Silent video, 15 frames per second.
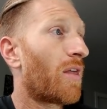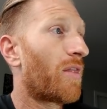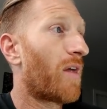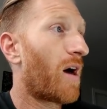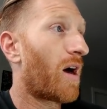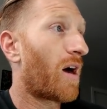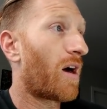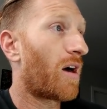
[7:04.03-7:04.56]

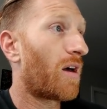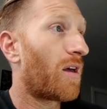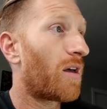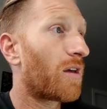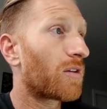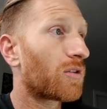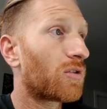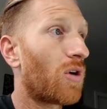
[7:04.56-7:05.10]
The
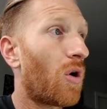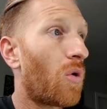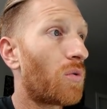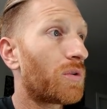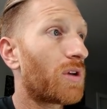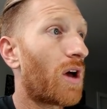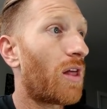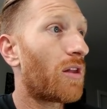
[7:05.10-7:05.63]

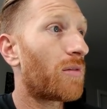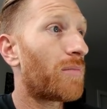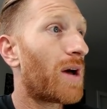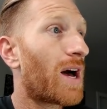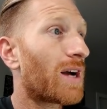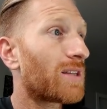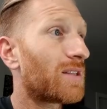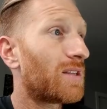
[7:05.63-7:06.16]
gold color
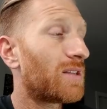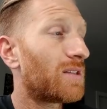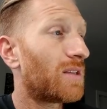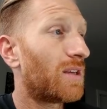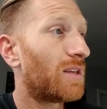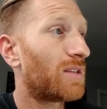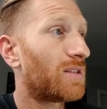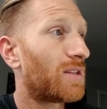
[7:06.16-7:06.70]

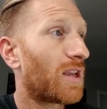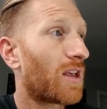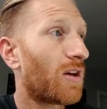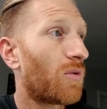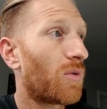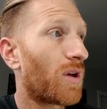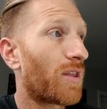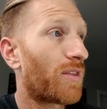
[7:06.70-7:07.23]
boxes is
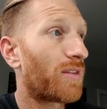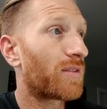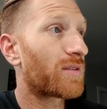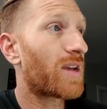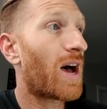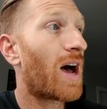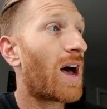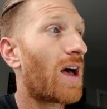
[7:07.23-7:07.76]
dealing with
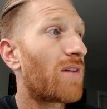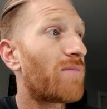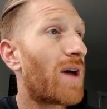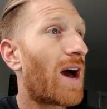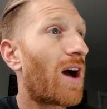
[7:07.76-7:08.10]
time,